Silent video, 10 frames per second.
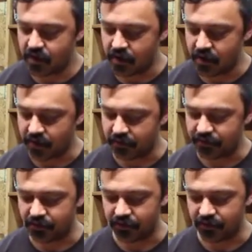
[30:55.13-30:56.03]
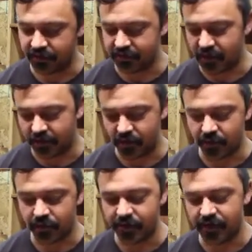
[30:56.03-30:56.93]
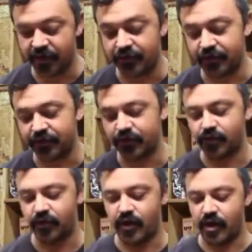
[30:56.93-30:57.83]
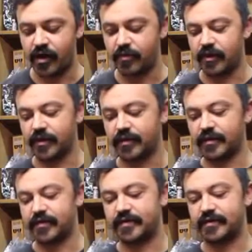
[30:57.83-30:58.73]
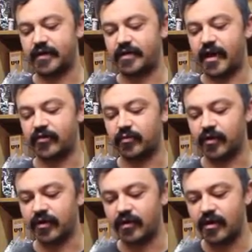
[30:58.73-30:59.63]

material has not quite been enough, and so I made this attachment.